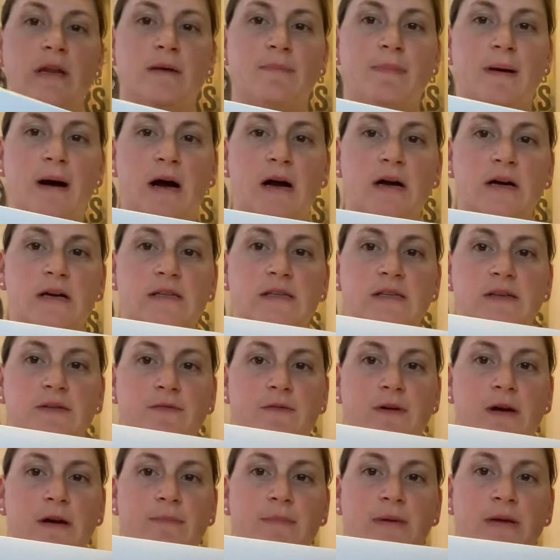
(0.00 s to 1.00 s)
box
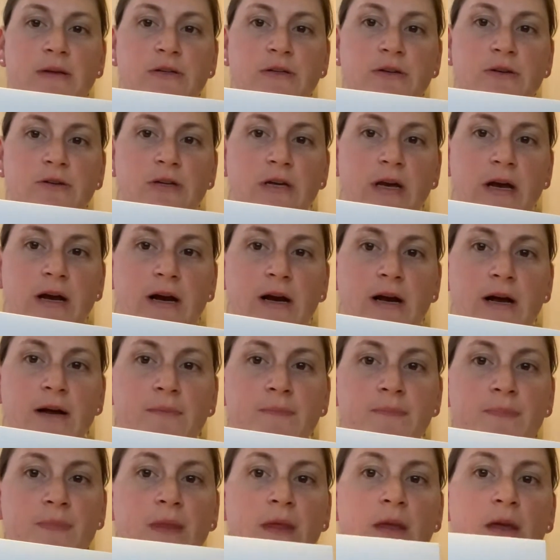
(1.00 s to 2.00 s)
from doTERRA.
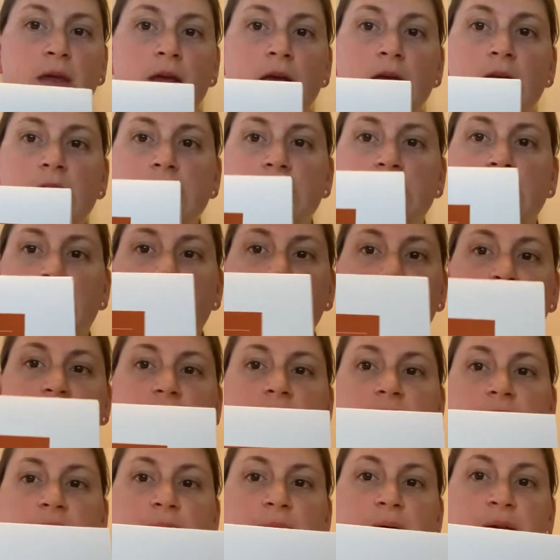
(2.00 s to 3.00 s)
So this
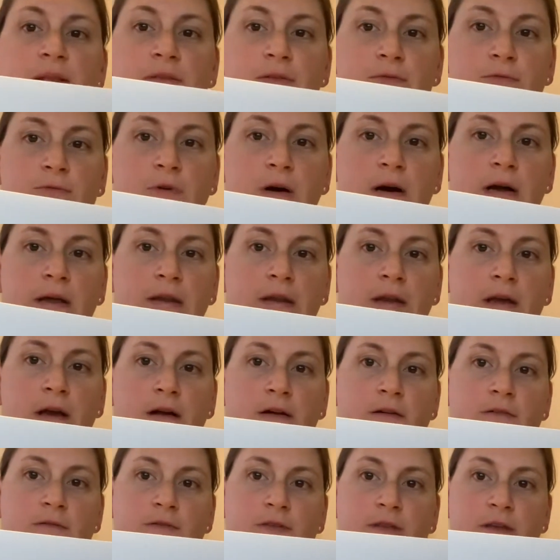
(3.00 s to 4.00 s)
is month one
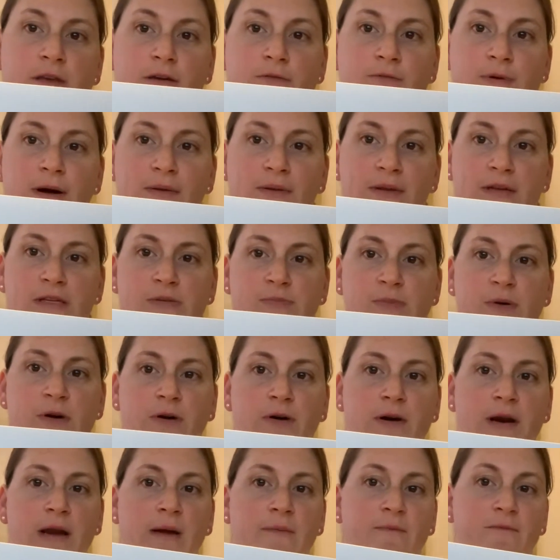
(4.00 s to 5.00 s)
of the wellness
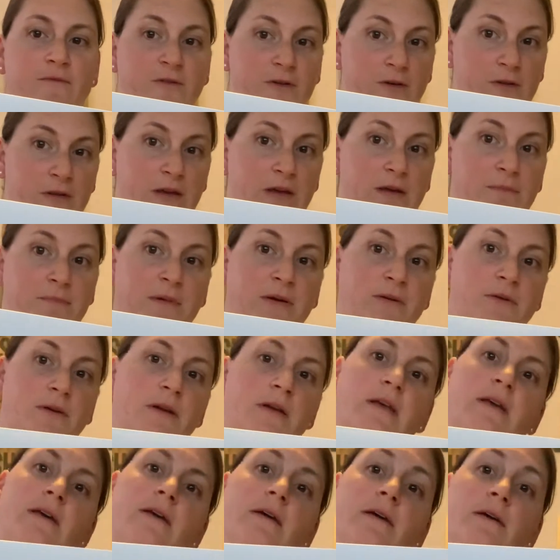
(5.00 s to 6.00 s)
program for the
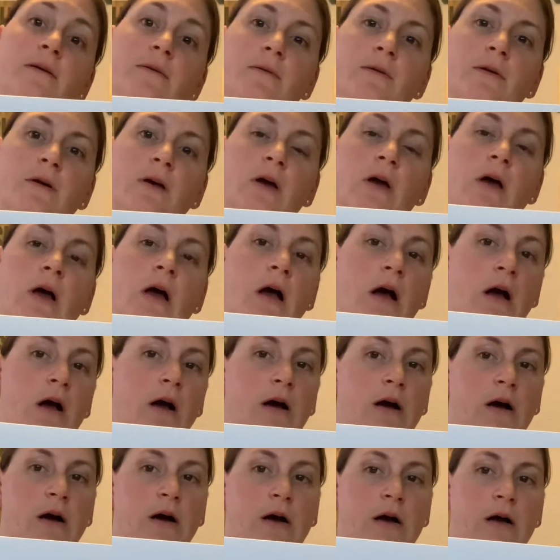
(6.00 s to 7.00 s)
immunity.
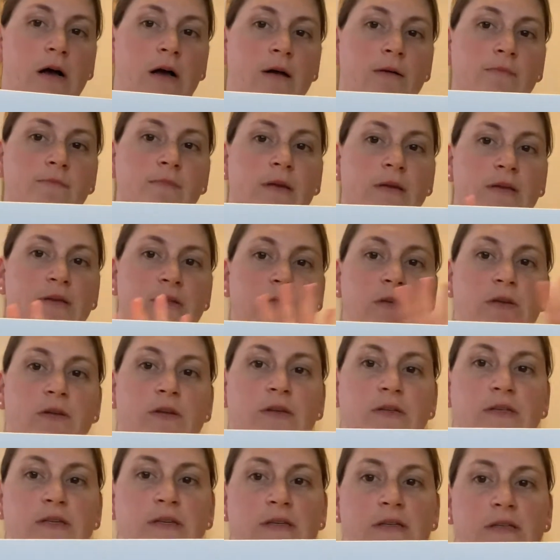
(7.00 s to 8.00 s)
Um, so
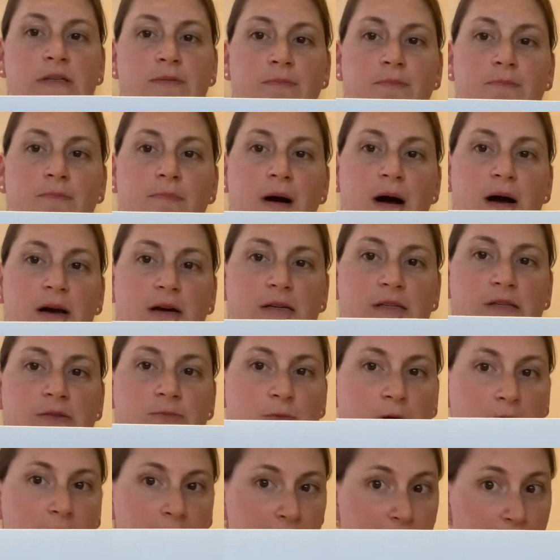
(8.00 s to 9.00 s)
this is box
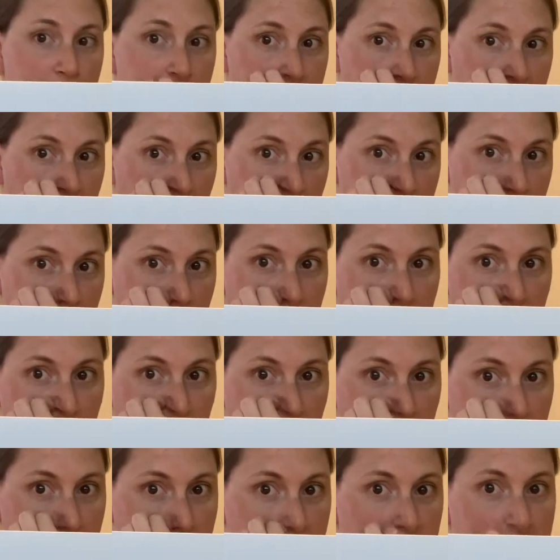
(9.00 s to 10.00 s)
one. I've already
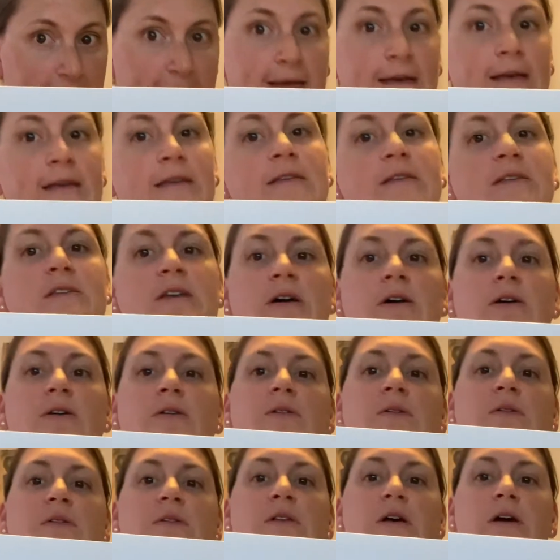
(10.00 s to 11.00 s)
opened it, so
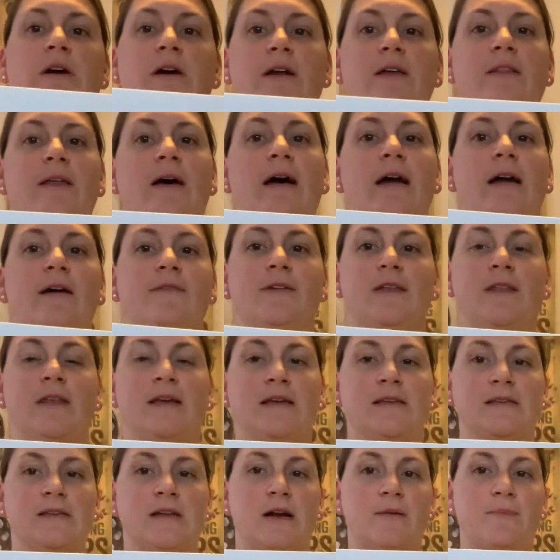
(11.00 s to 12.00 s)
sorry that everything
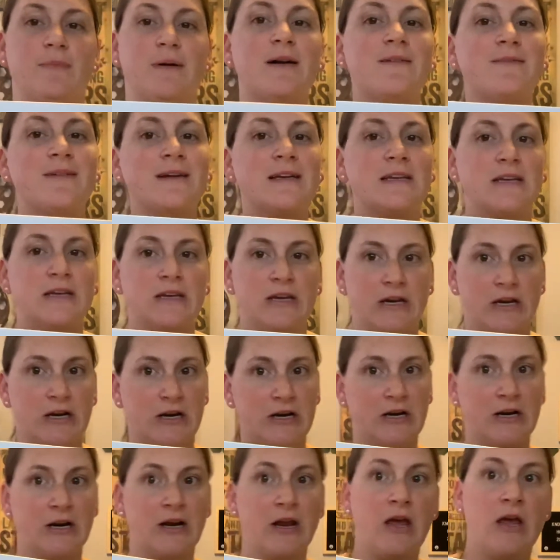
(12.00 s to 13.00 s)
is not perfect in
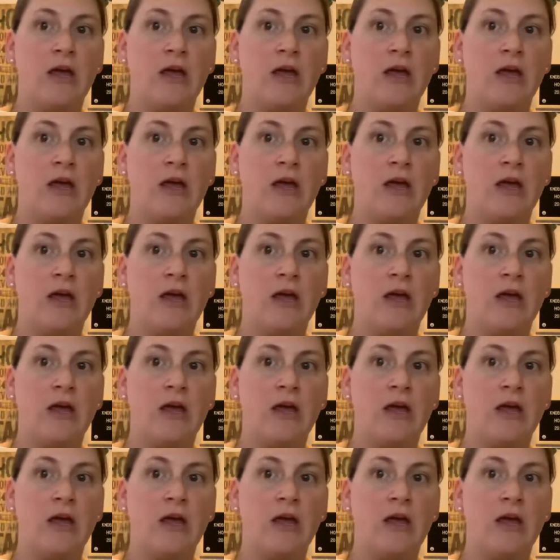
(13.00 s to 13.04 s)
here,